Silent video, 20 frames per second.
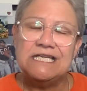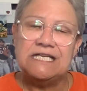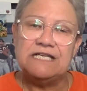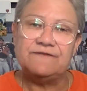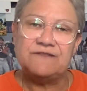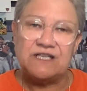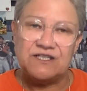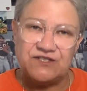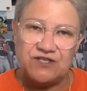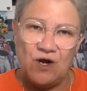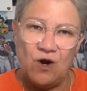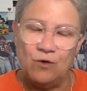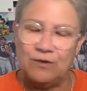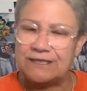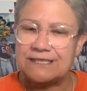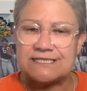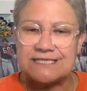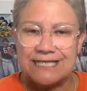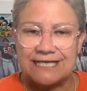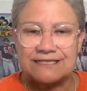If they
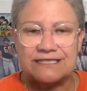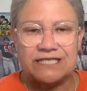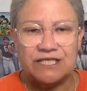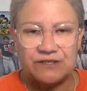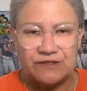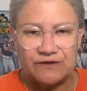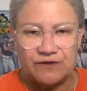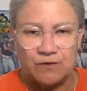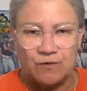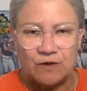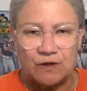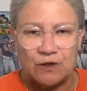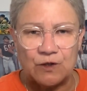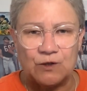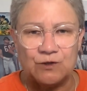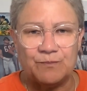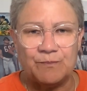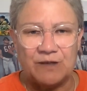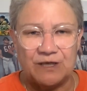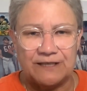don't, it's not the end of the
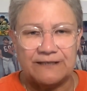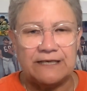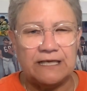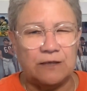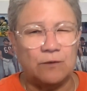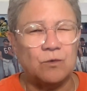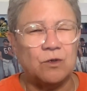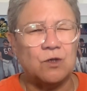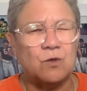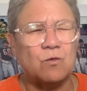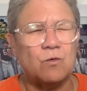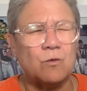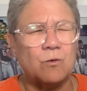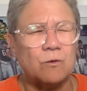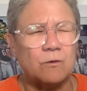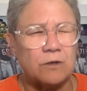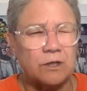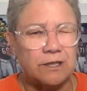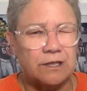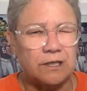world, but it would
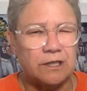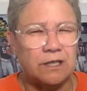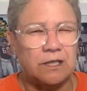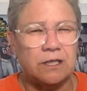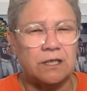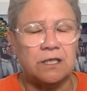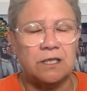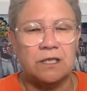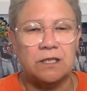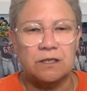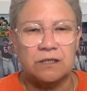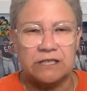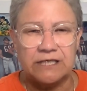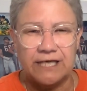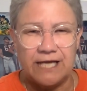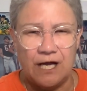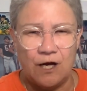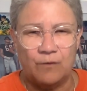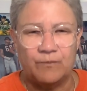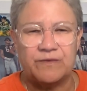
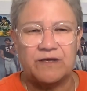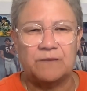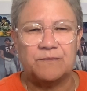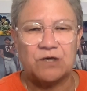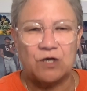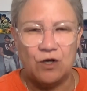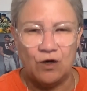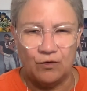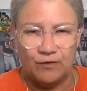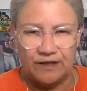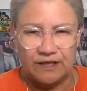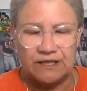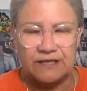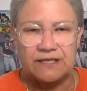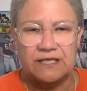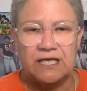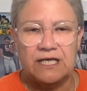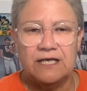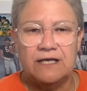really help them to go in